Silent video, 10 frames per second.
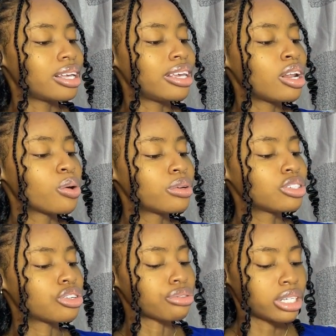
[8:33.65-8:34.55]

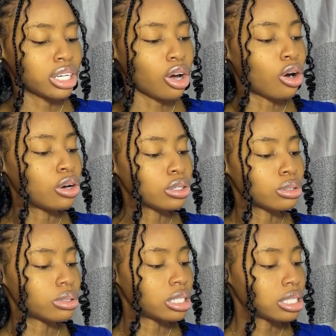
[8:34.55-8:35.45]
Yellowish green color
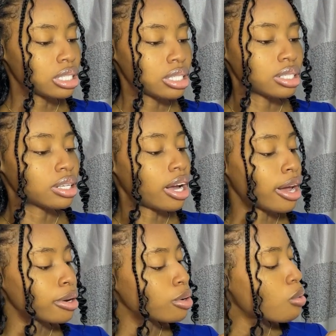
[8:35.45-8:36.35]
to it.
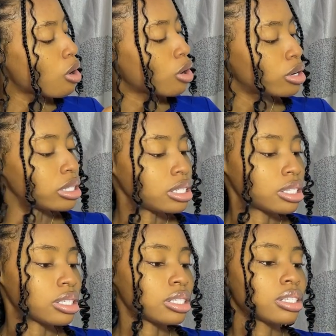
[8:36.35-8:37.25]
I don't know what color
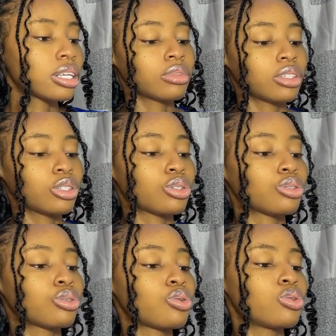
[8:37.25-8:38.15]
this is.
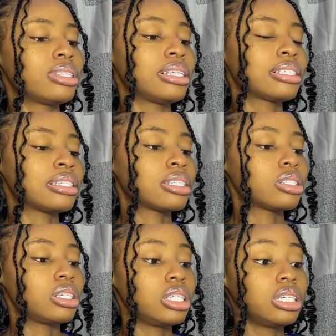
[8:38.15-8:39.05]
So this
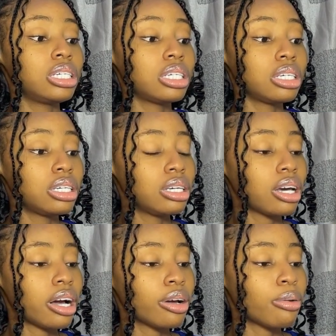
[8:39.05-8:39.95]
is EE.
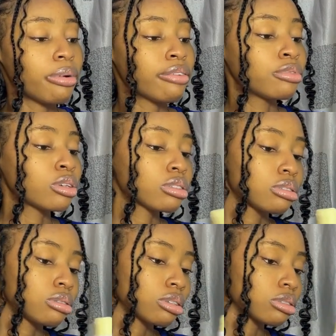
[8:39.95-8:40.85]
I hope I've
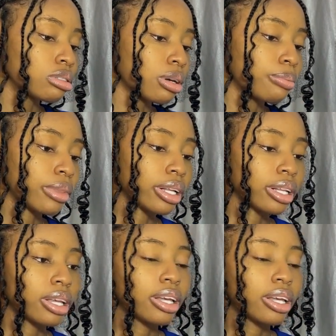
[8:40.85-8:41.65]
not done something.